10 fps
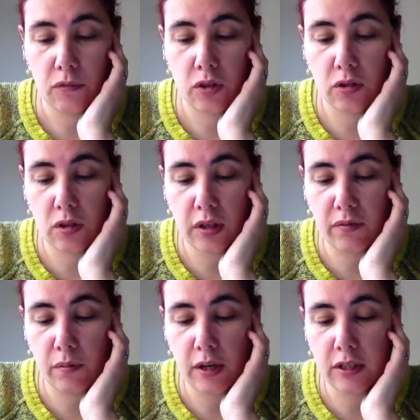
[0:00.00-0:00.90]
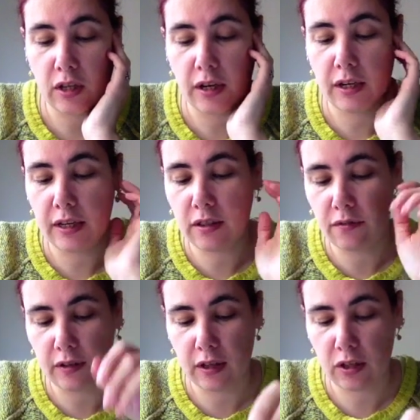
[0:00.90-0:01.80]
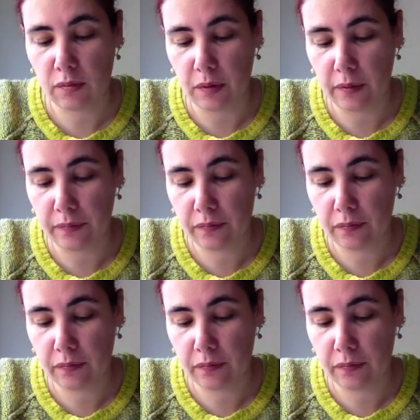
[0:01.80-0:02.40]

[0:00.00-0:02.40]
just to give them a slightly neater finish, but